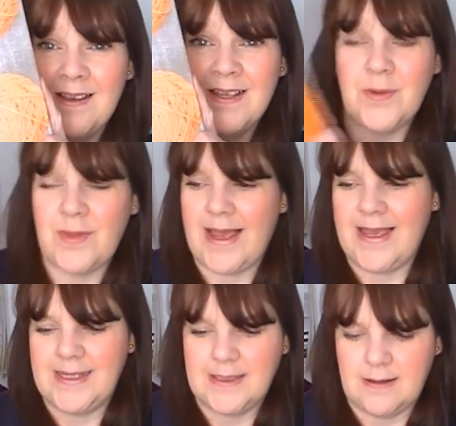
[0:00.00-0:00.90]
So that
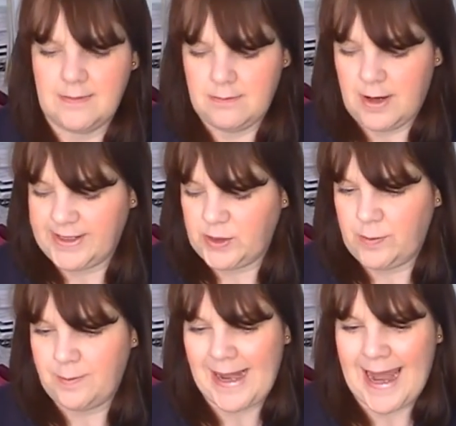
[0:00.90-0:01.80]
is my new
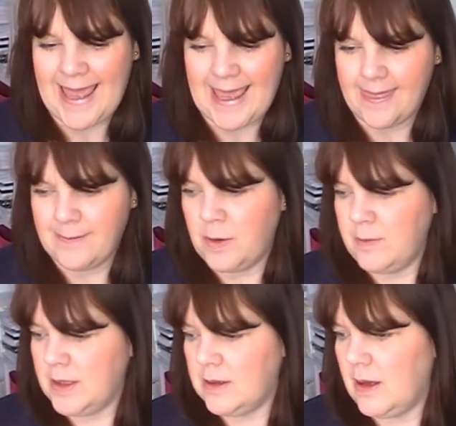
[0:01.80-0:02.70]
play at the
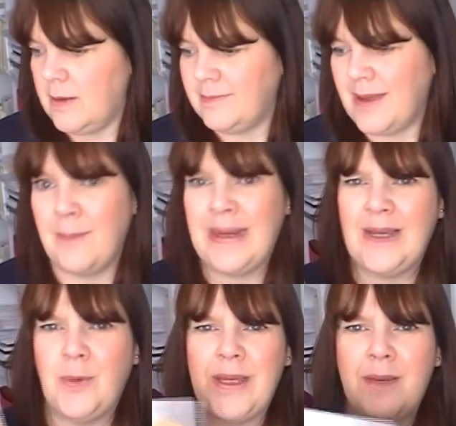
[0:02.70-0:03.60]
moment. I'm a
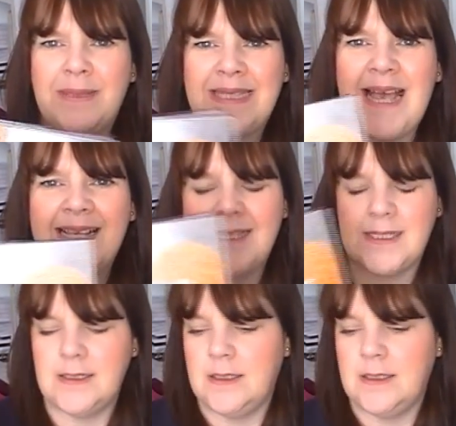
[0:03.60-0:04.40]
little bit obsessed